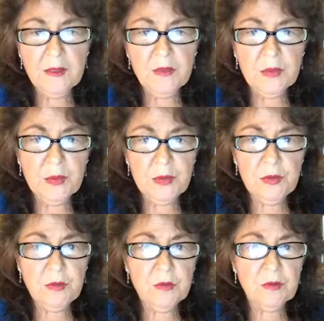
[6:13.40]

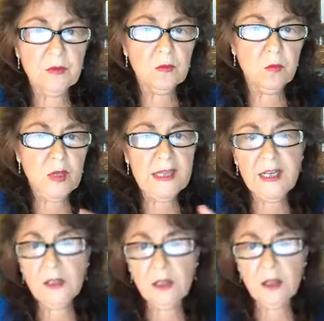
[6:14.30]
through what they
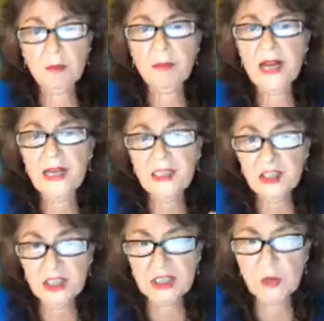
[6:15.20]
call
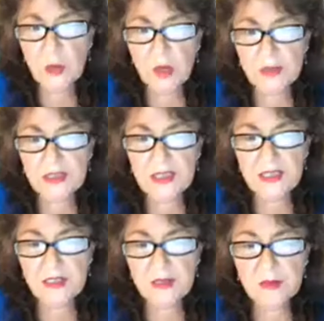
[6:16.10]
punishing
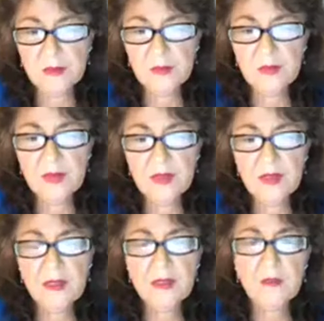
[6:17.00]
qualities
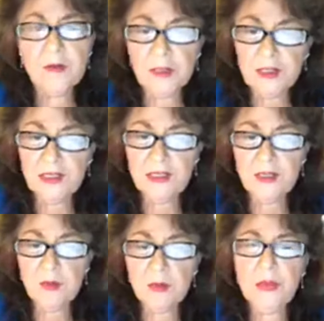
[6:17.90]

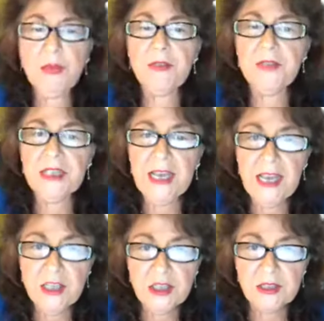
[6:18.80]
versus
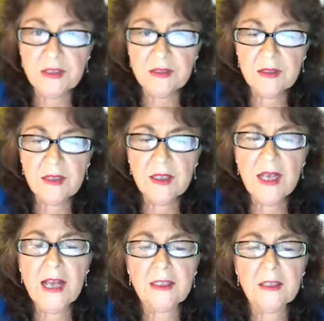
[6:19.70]
beautification
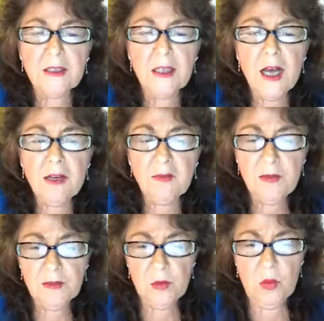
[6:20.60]
and
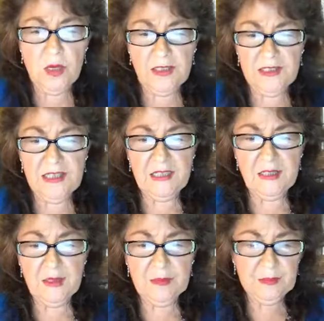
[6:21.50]
love qualities.